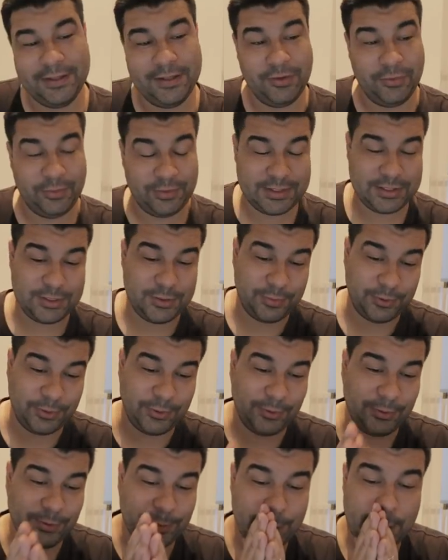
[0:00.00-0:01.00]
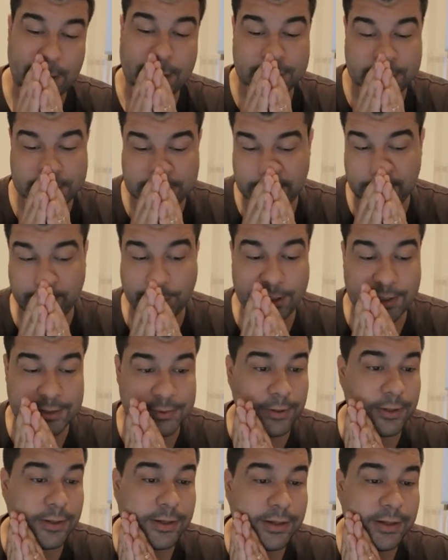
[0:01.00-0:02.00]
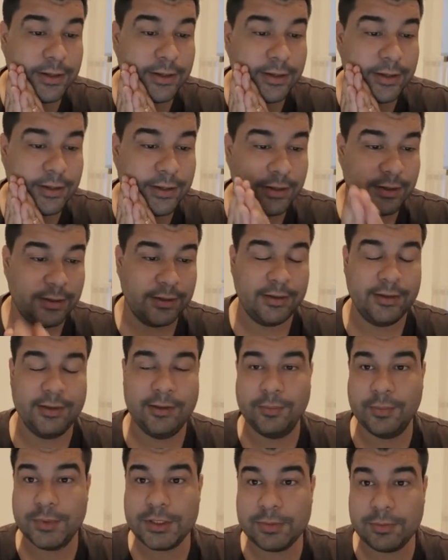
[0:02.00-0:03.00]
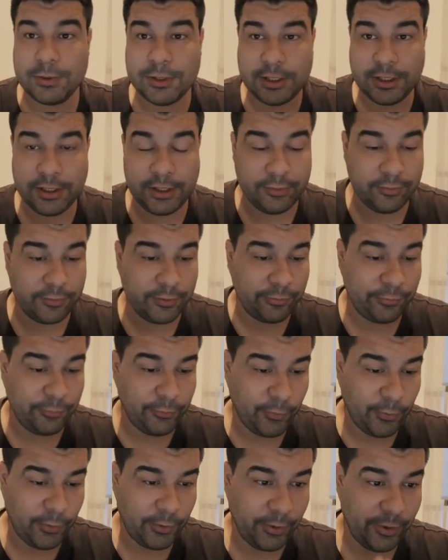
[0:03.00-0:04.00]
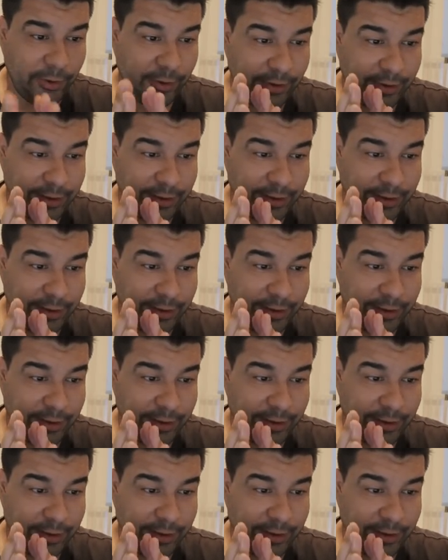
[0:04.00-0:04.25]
this one's super cool and it's cheap as well. Mitsubishi Evo 4,